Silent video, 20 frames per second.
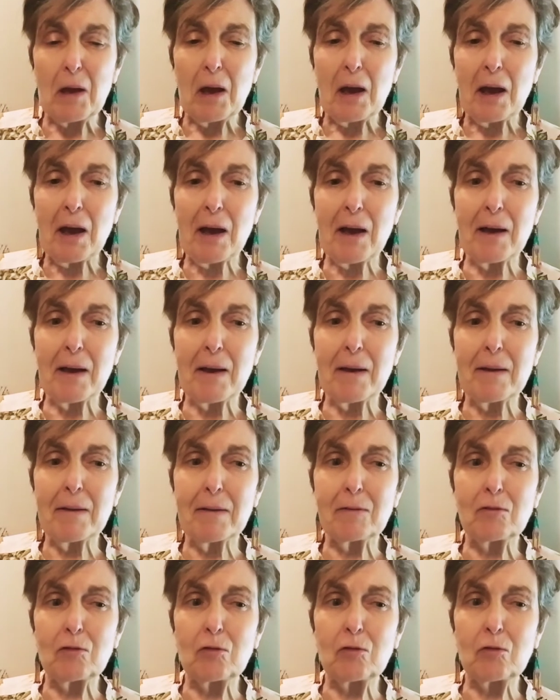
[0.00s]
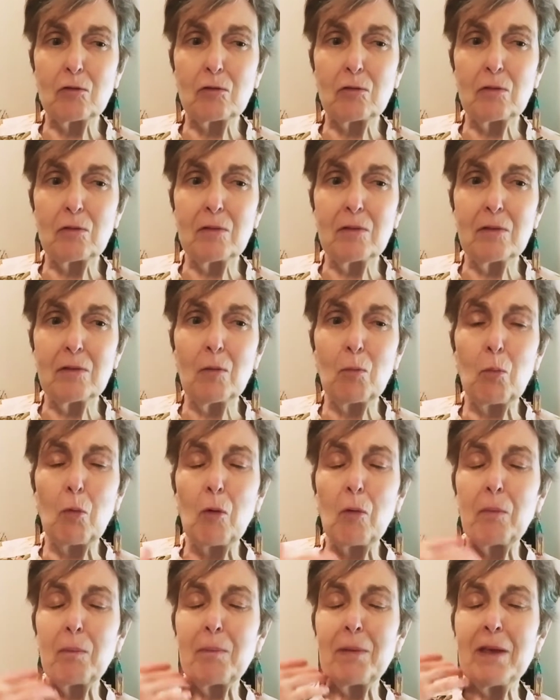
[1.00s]
Uh,
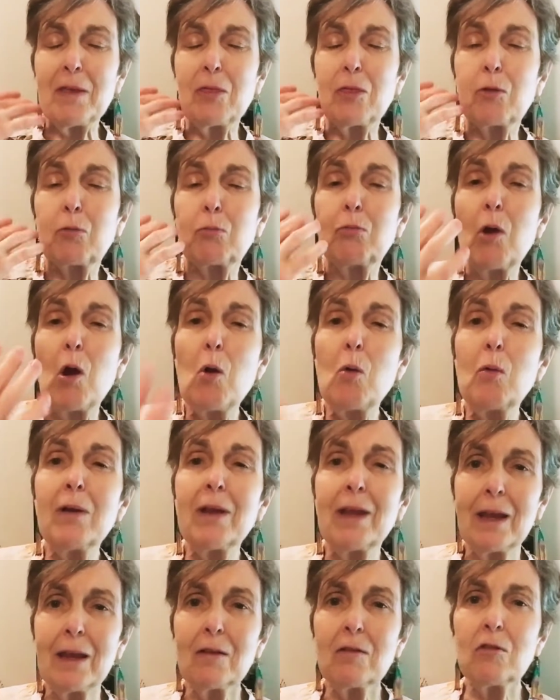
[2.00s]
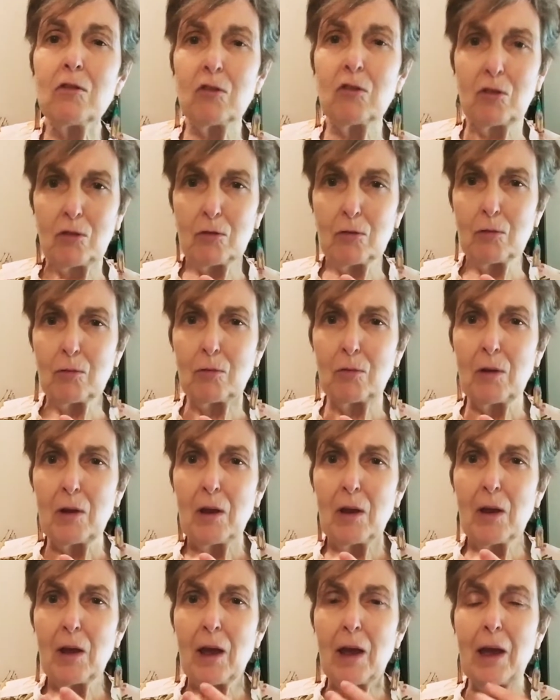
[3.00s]
we'll be thrown into
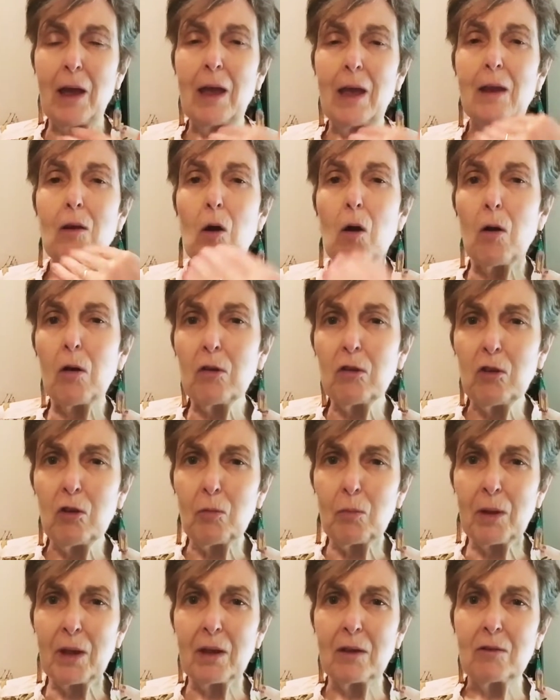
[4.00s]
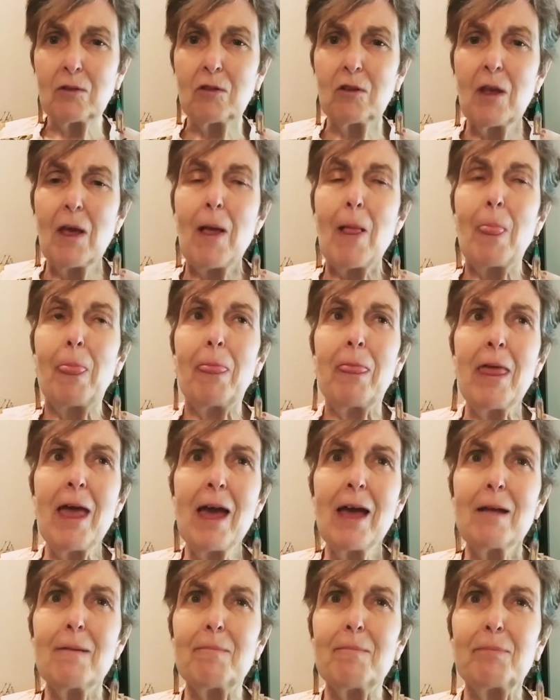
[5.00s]
an argument
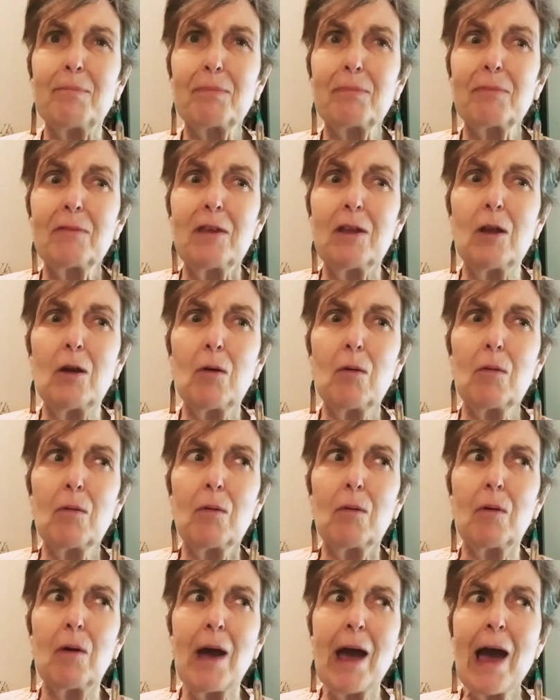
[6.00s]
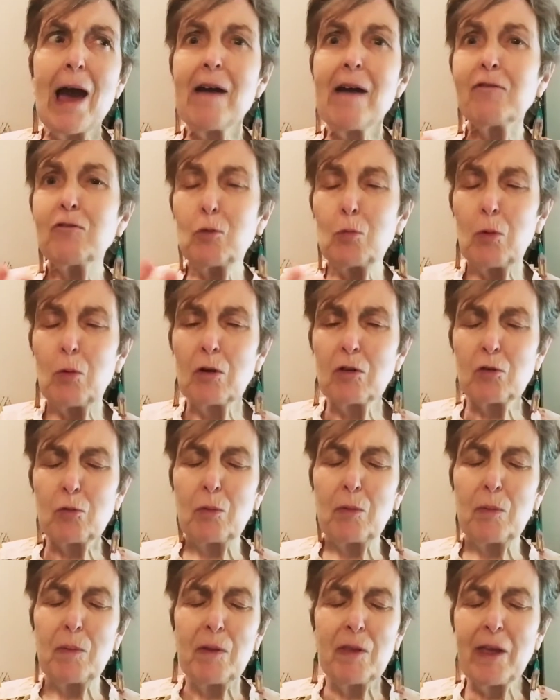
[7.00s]
that, you know, afterwards
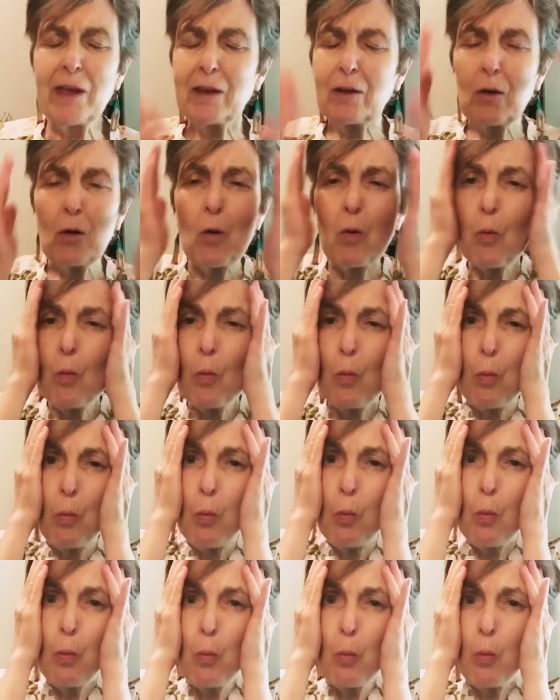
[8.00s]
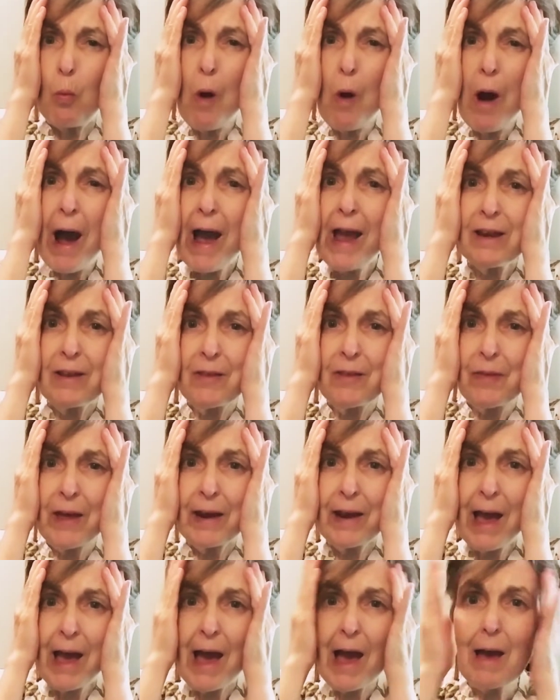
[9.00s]
we'd be like, why did that
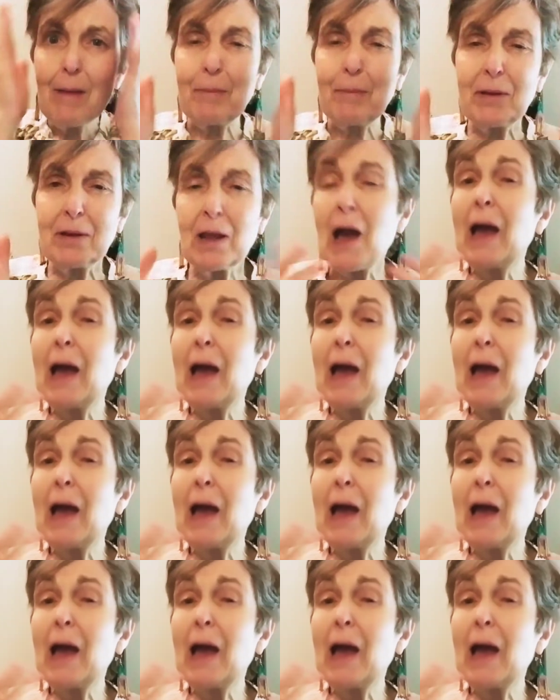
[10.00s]
happen?